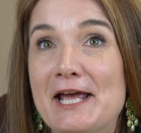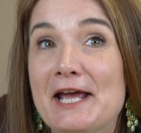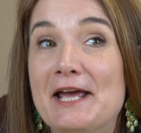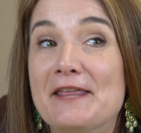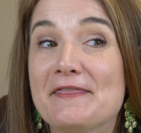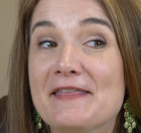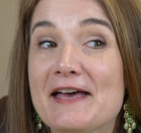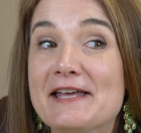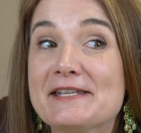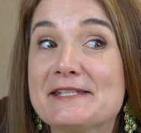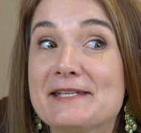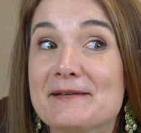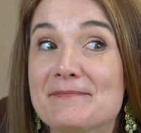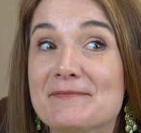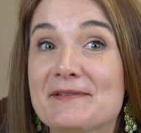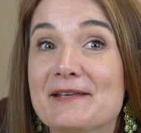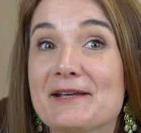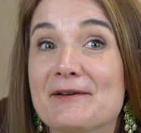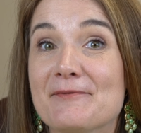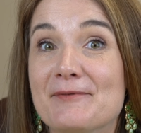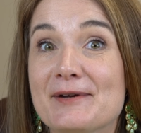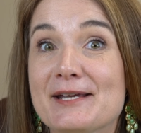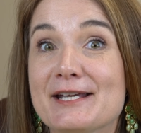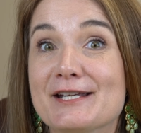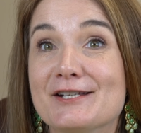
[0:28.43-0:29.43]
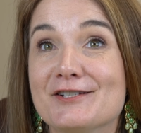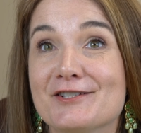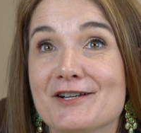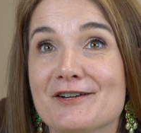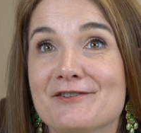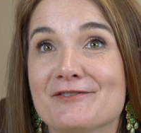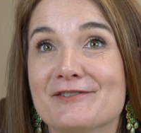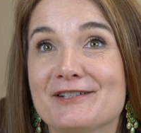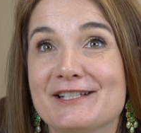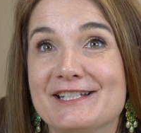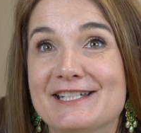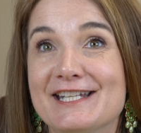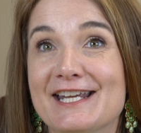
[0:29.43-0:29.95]
And that's something we can
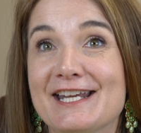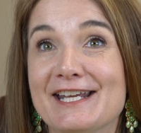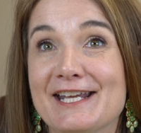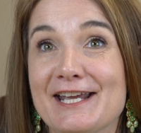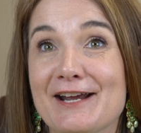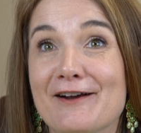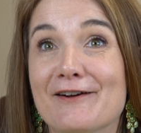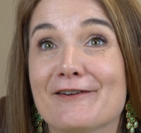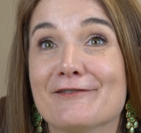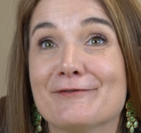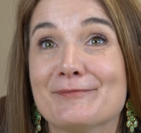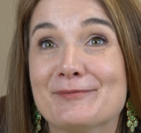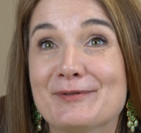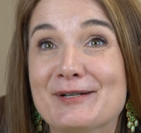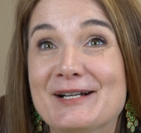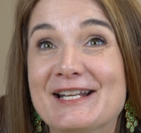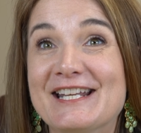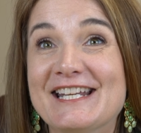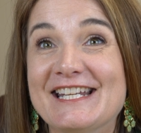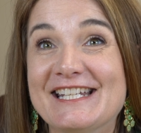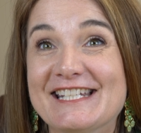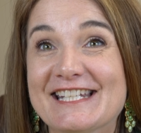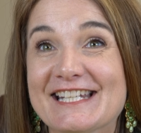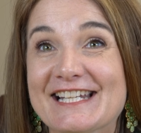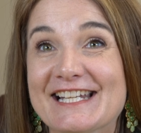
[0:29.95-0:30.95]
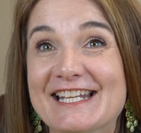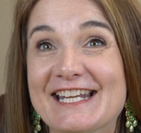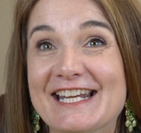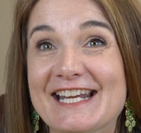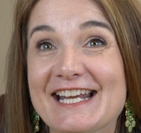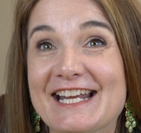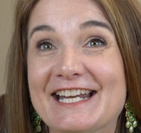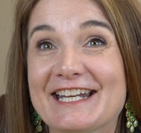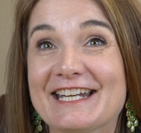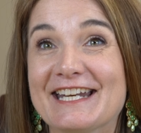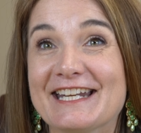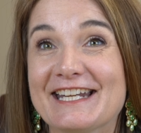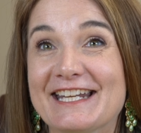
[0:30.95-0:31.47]
generally take care of pretty
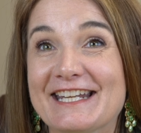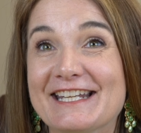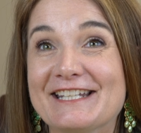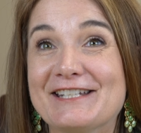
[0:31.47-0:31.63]
easily and